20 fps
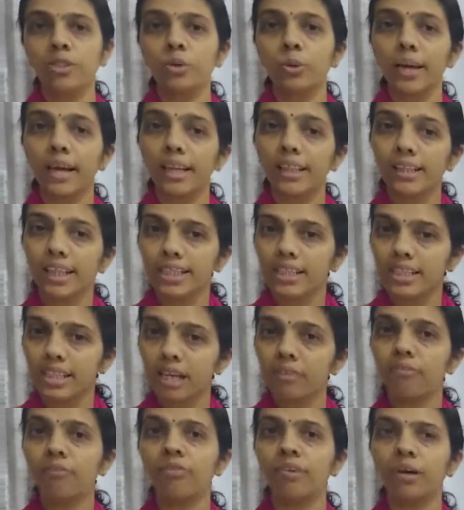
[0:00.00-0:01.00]
So Earth
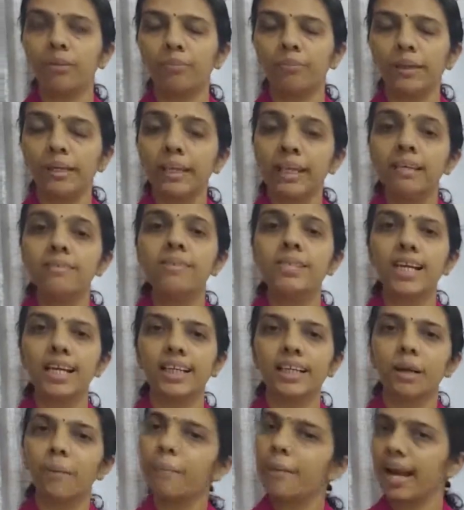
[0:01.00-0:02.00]
itself behaves
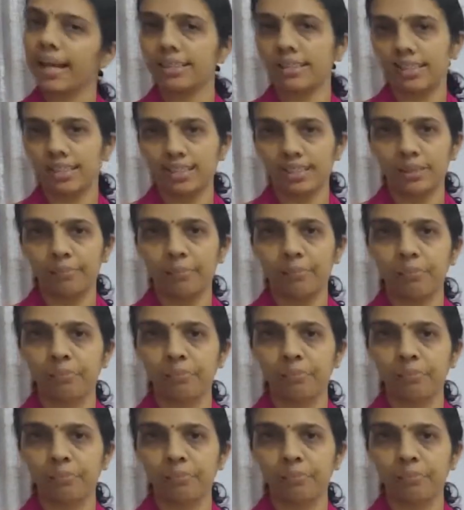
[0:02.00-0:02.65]
like a magnet.